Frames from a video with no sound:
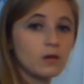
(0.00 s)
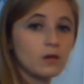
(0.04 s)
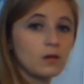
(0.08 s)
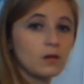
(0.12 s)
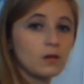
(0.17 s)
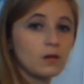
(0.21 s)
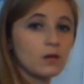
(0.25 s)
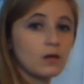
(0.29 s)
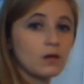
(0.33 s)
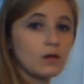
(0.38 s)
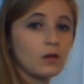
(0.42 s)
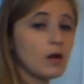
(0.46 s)

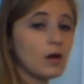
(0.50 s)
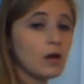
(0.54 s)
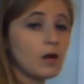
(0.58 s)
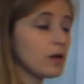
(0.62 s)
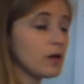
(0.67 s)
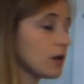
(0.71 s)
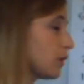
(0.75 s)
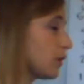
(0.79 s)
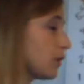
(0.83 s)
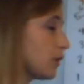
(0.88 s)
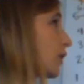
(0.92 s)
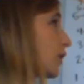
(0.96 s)
All right, can you
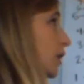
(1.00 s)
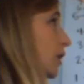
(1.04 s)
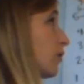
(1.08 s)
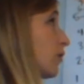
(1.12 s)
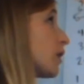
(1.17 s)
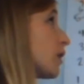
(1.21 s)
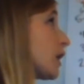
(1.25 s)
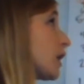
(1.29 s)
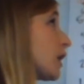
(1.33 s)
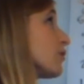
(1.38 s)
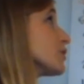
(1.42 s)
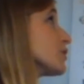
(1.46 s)
think of any
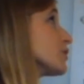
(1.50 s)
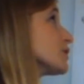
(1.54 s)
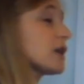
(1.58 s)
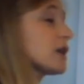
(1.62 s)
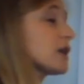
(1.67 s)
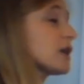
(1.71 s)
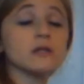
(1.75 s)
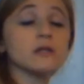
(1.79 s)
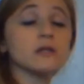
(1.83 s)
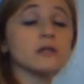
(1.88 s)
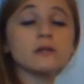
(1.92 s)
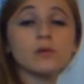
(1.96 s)
other
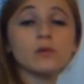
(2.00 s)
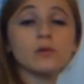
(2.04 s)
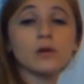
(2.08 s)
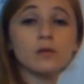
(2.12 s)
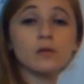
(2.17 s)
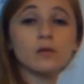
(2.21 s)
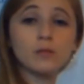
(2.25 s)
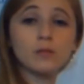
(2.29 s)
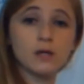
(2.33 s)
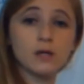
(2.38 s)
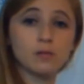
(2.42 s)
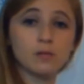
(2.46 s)
statements we could
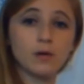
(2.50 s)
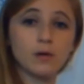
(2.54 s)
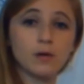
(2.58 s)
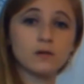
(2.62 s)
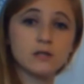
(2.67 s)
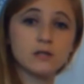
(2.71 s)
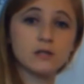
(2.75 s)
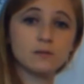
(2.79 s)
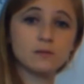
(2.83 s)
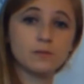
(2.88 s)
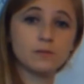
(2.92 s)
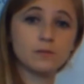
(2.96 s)
make about
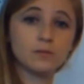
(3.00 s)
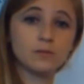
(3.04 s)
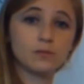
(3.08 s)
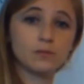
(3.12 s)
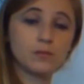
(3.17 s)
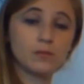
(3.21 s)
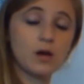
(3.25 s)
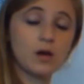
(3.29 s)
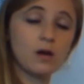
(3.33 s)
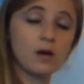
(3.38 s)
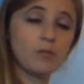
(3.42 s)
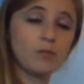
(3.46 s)
this
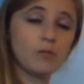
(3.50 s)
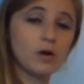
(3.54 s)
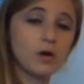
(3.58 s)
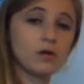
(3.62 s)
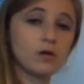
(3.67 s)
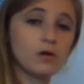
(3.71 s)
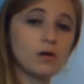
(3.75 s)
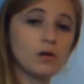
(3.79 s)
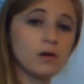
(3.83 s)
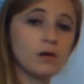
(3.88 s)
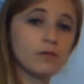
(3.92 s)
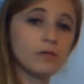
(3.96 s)
bar
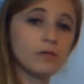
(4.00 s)
graph?